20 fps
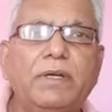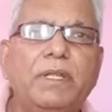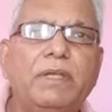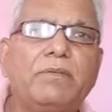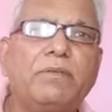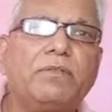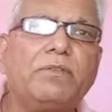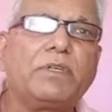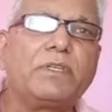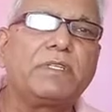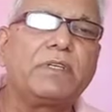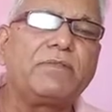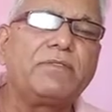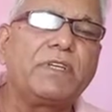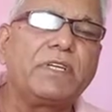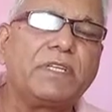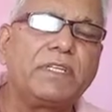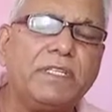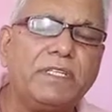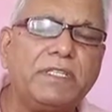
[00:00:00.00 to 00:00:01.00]
name of the
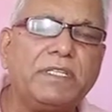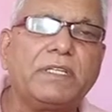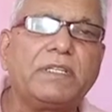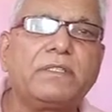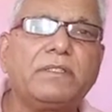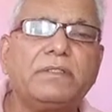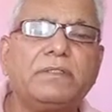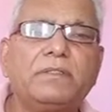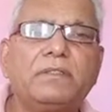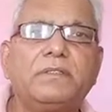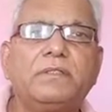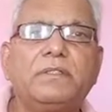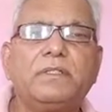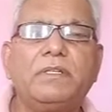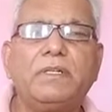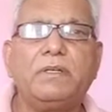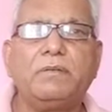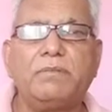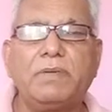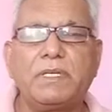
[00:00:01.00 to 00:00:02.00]
subject teacher,
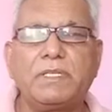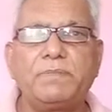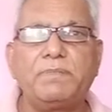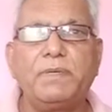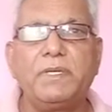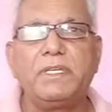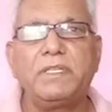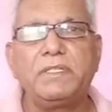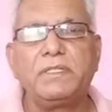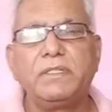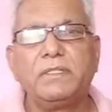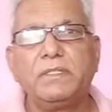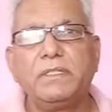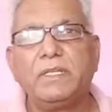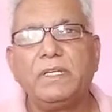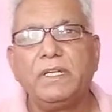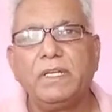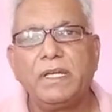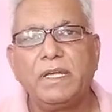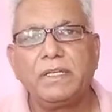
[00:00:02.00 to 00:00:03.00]
first page.
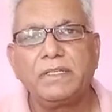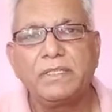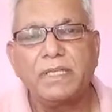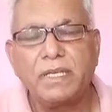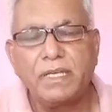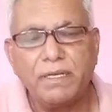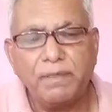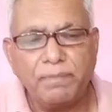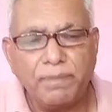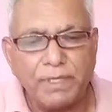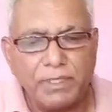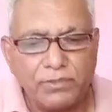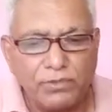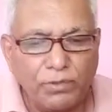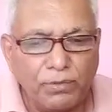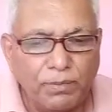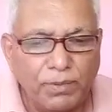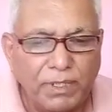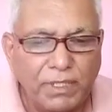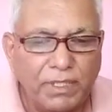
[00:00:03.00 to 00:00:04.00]
And second page
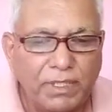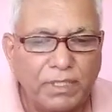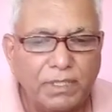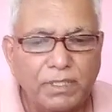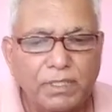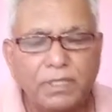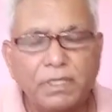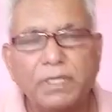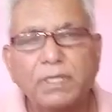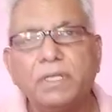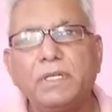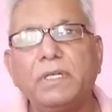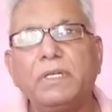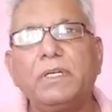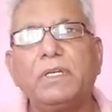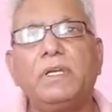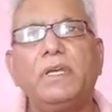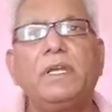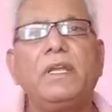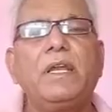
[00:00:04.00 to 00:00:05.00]
should be
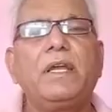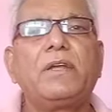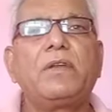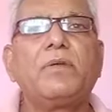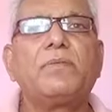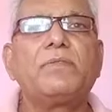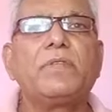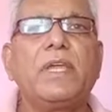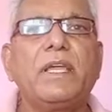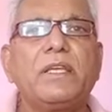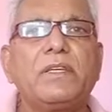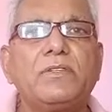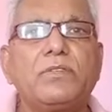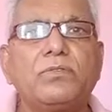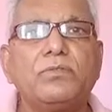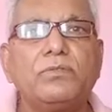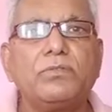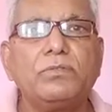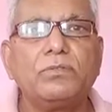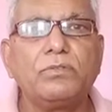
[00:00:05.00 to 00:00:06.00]
a letter of thanks
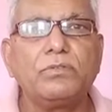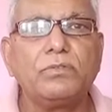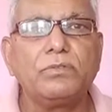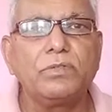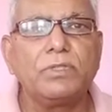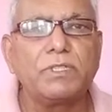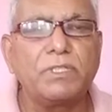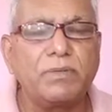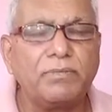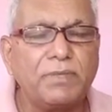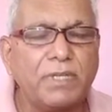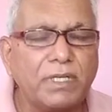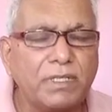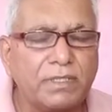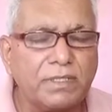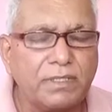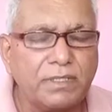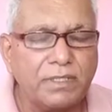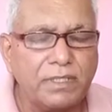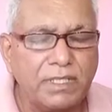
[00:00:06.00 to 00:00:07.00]
to the
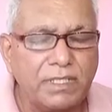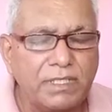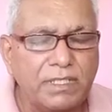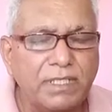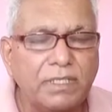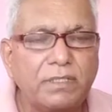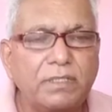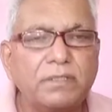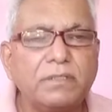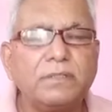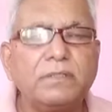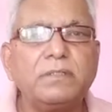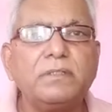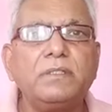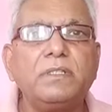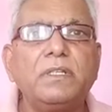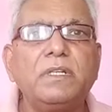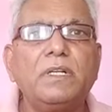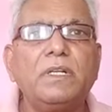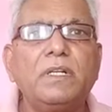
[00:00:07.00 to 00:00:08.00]
subject teacher
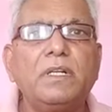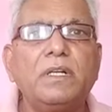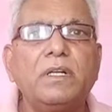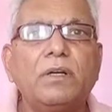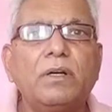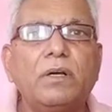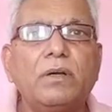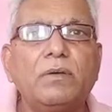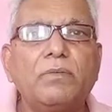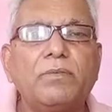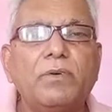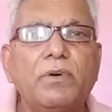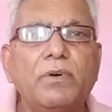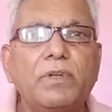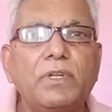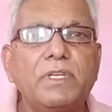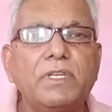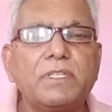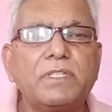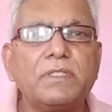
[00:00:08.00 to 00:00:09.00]
for
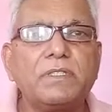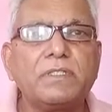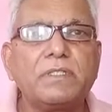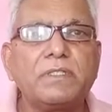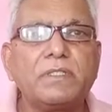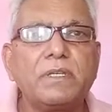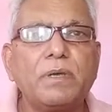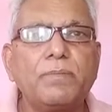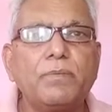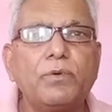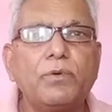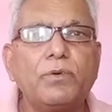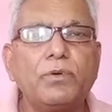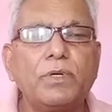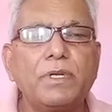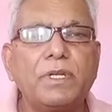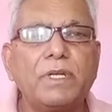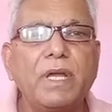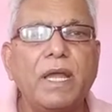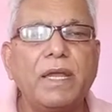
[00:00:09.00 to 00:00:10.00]
his
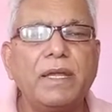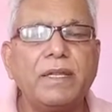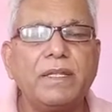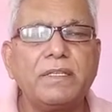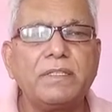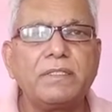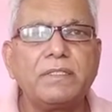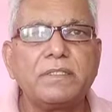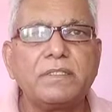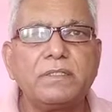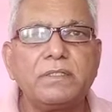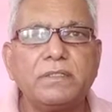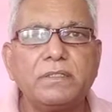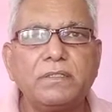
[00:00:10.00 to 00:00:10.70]
support, guidance.